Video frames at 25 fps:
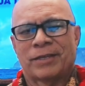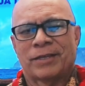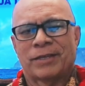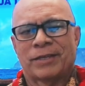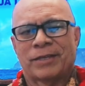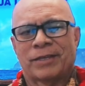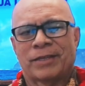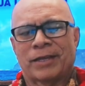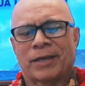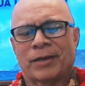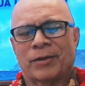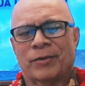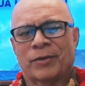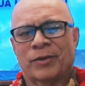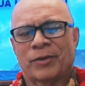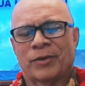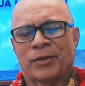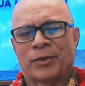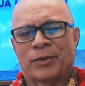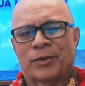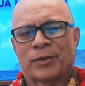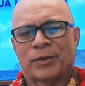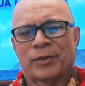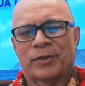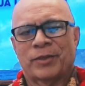Now,
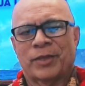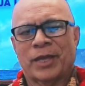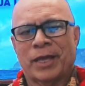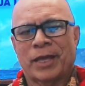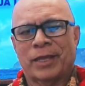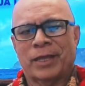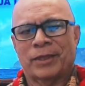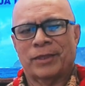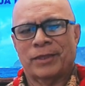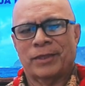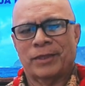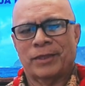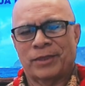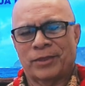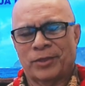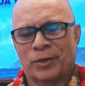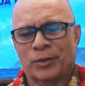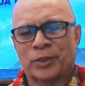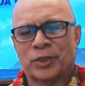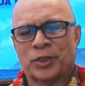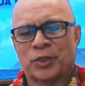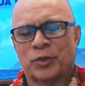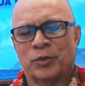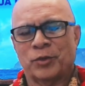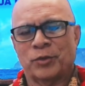
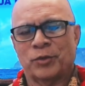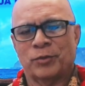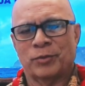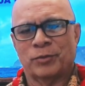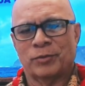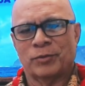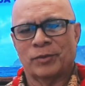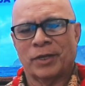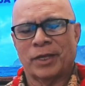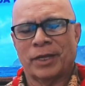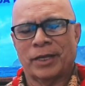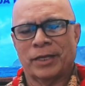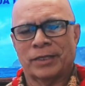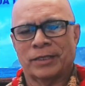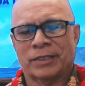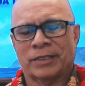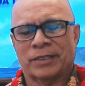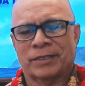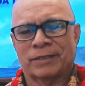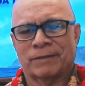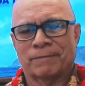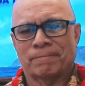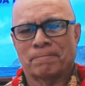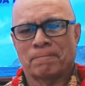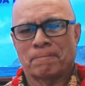those 2
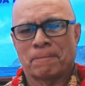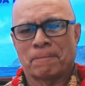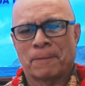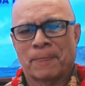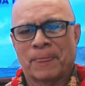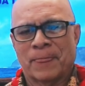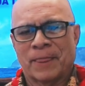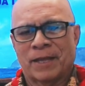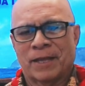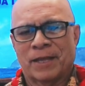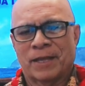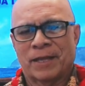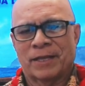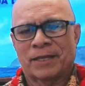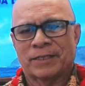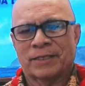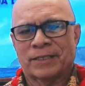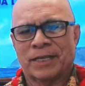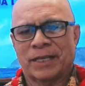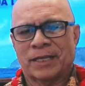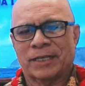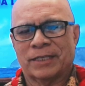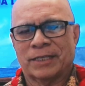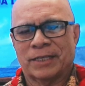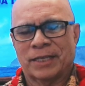lines
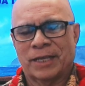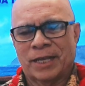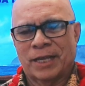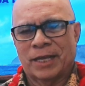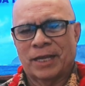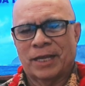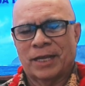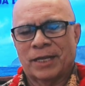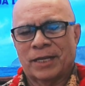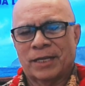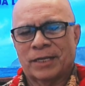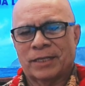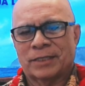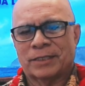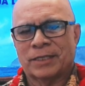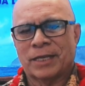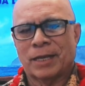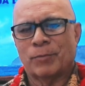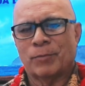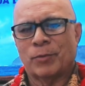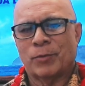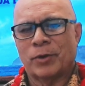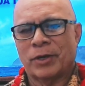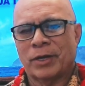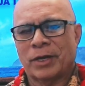says,
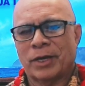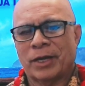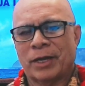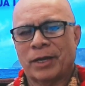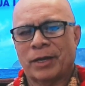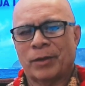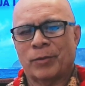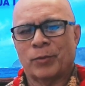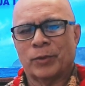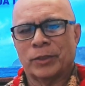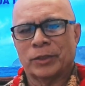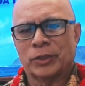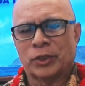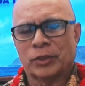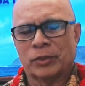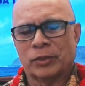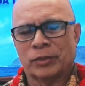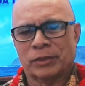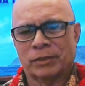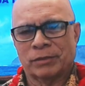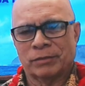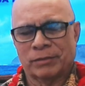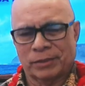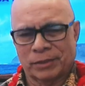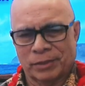Samoa, I want to,
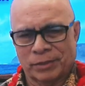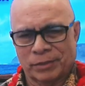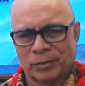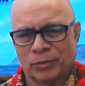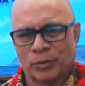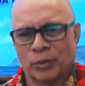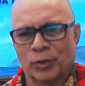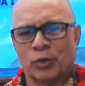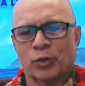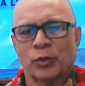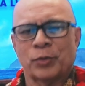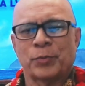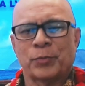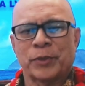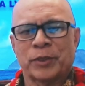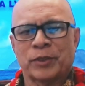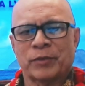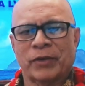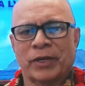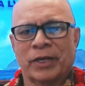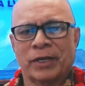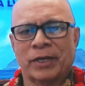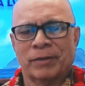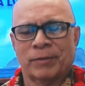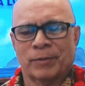oloolo pito
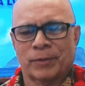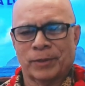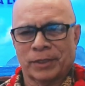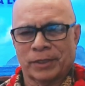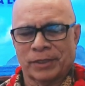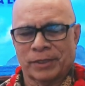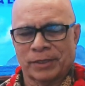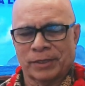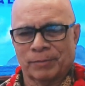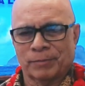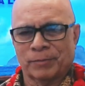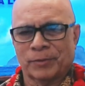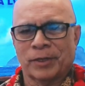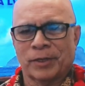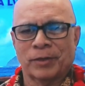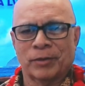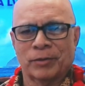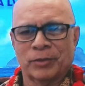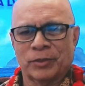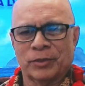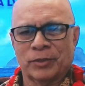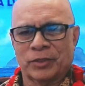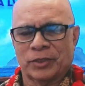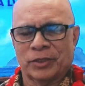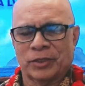va'a, I want to come
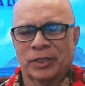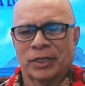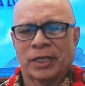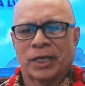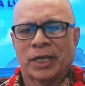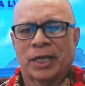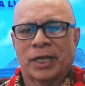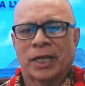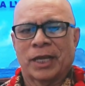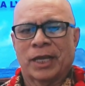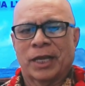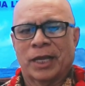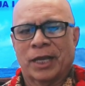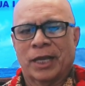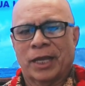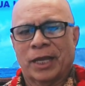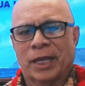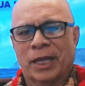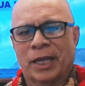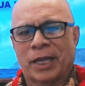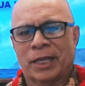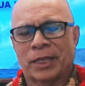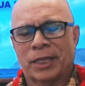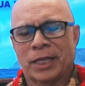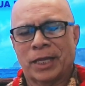close,
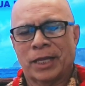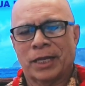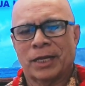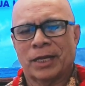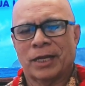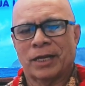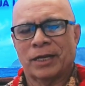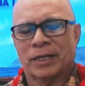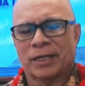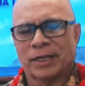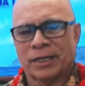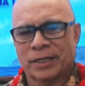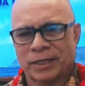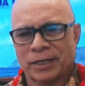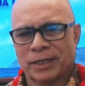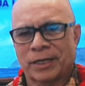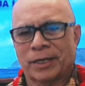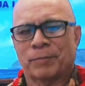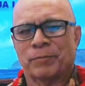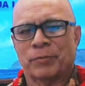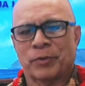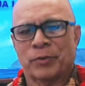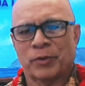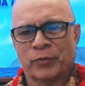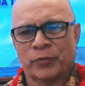and then I'll cut
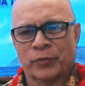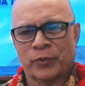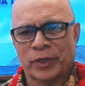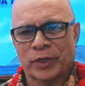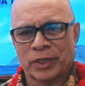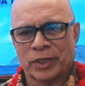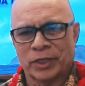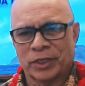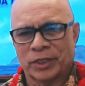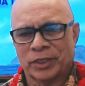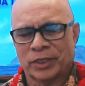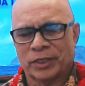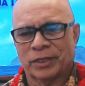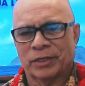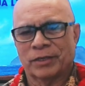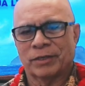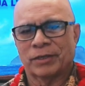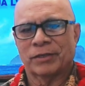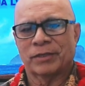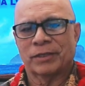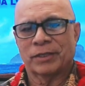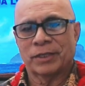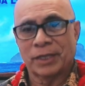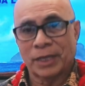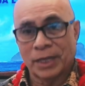up the fish,
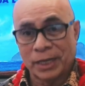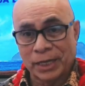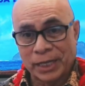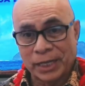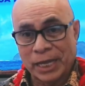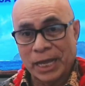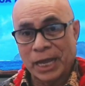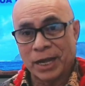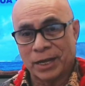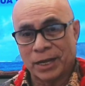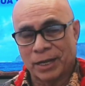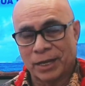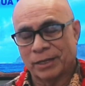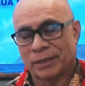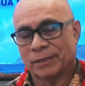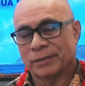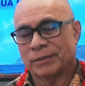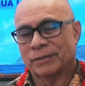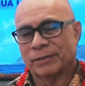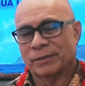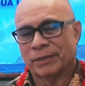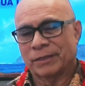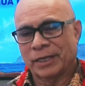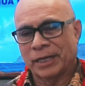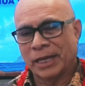the aleanga,
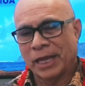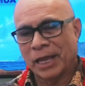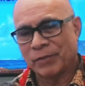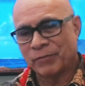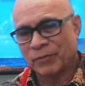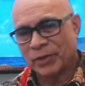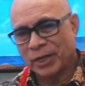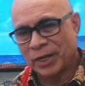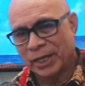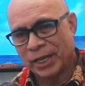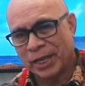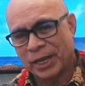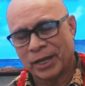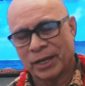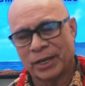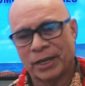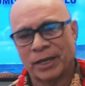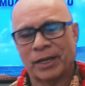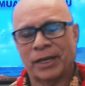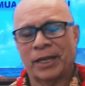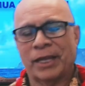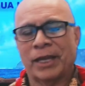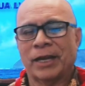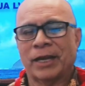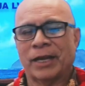and have
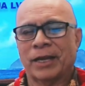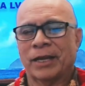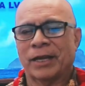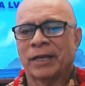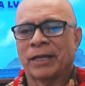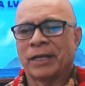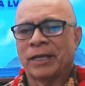aleanga,